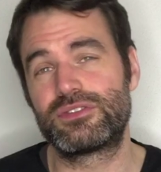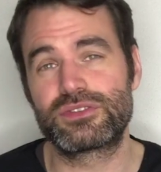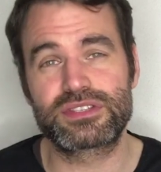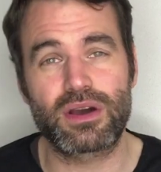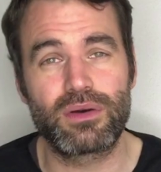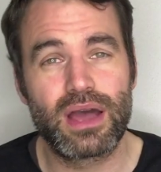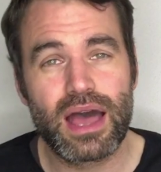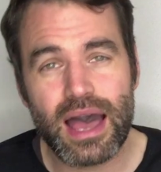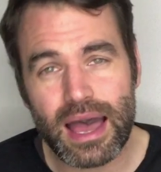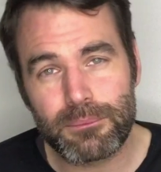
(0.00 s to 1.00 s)
do so.
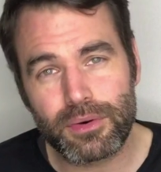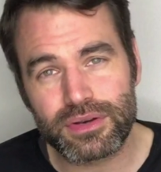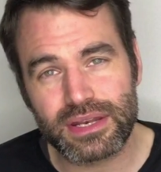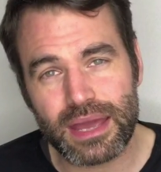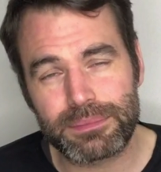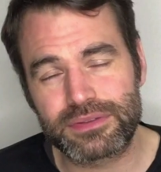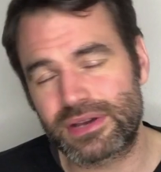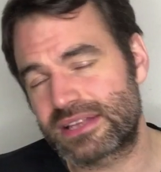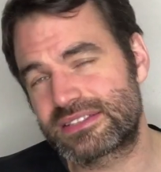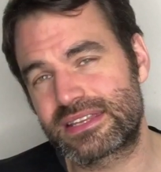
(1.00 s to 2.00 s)
I'm more than happy to
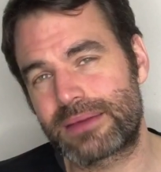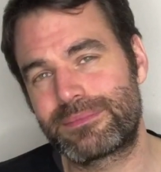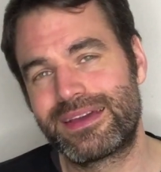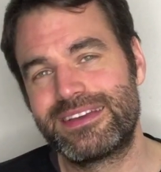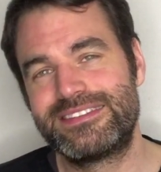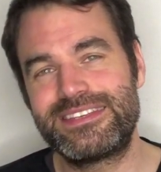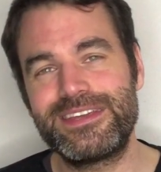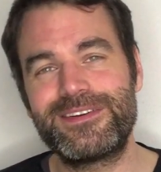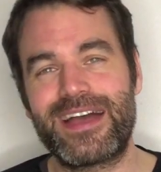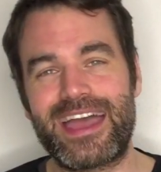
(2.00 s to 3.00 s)
answer them. See
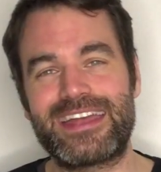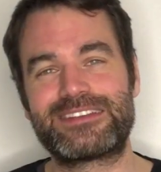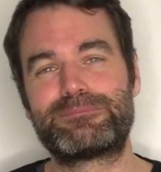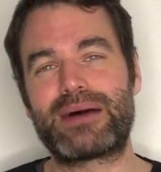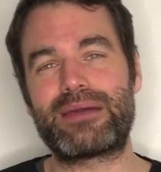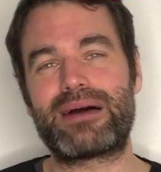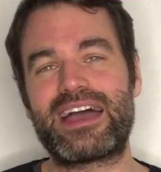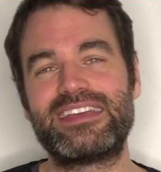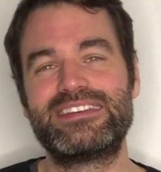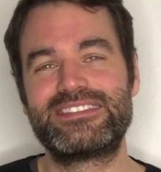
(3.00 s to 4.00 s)
you and bye
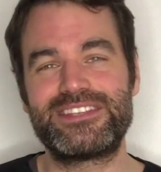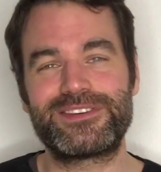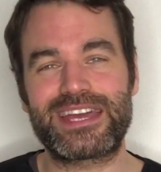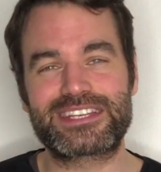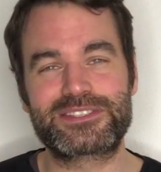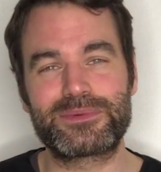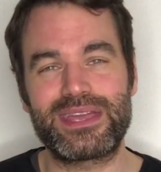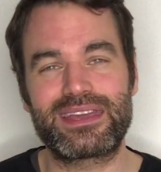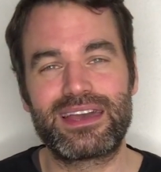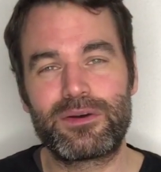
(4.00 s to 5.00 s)
bye. See you next
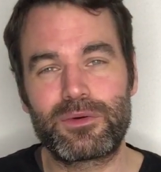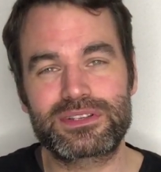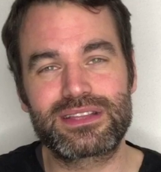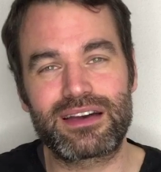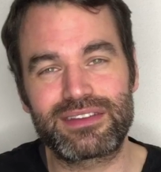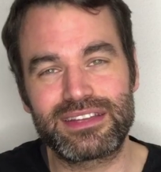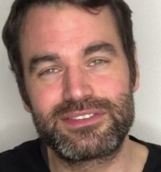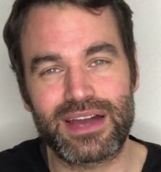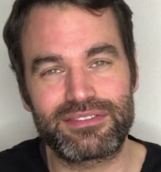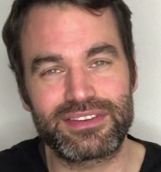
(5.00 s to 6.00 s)
week. Was lovely
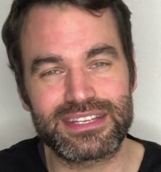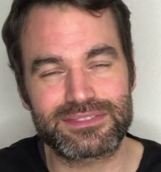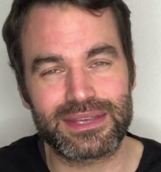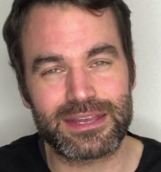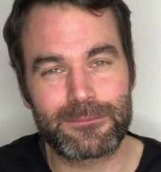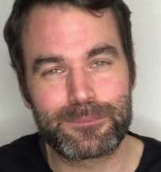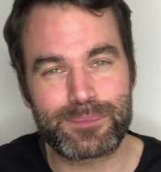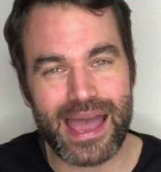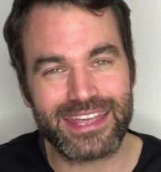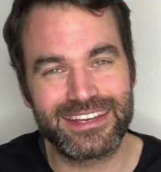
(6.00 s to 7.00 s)
to have you this week.
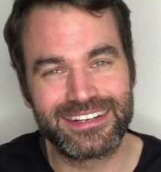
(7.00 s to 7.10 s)
Bye.